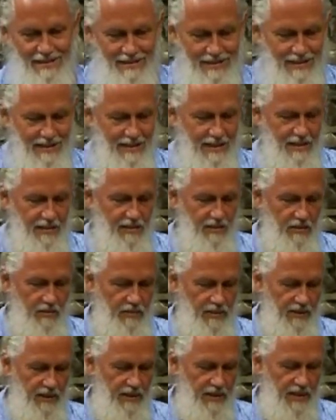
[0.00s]
Okay, so
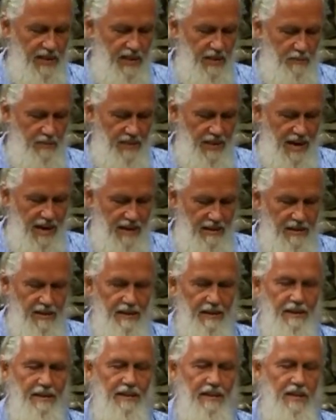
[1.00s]
we're going to keep that
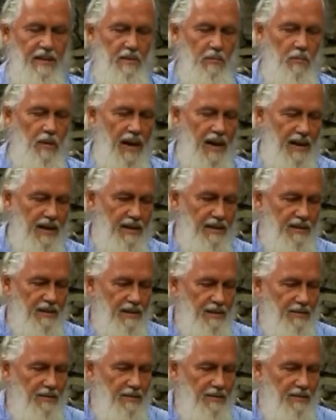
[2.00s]
in mind.